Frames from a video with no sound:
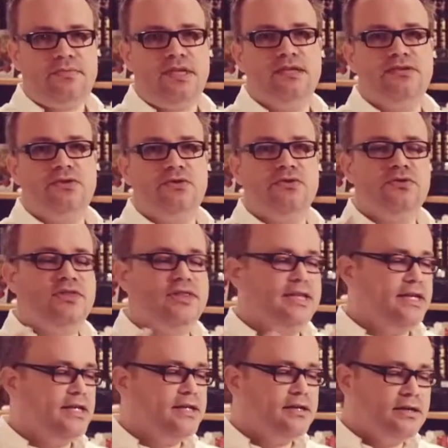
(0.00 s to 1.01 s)
So
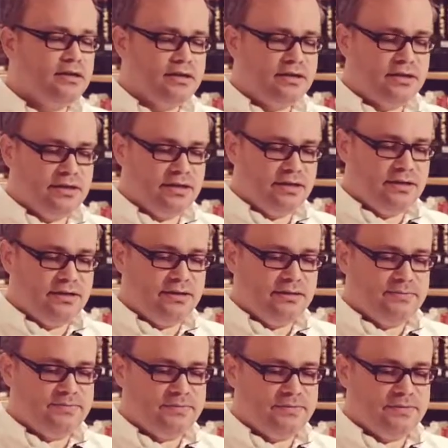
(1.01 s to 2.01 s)
there,
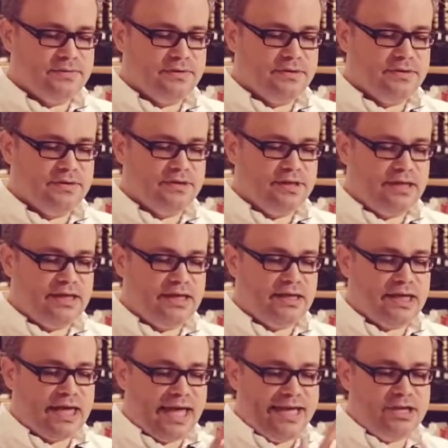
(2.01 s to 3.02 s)

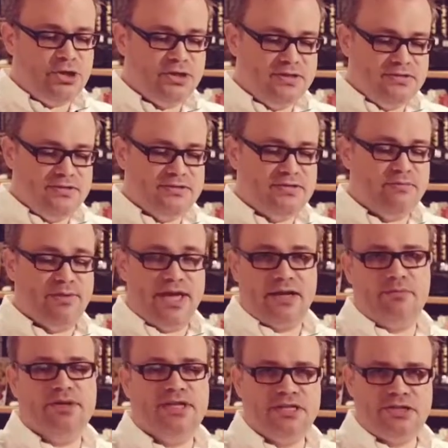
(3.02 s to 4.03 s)
the agents, the
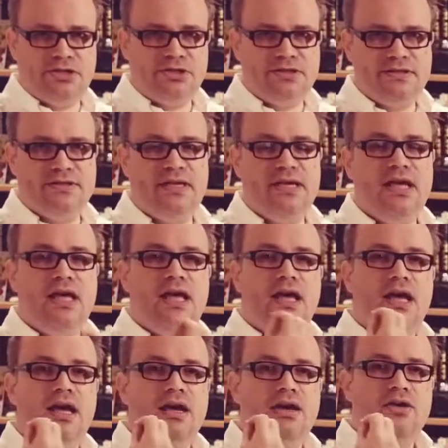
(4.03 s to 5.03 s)
bank managers,
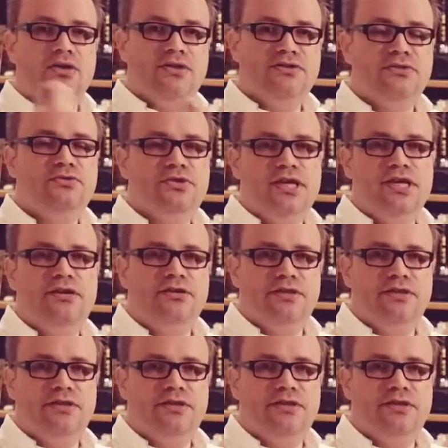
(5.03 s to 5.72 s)
concentrate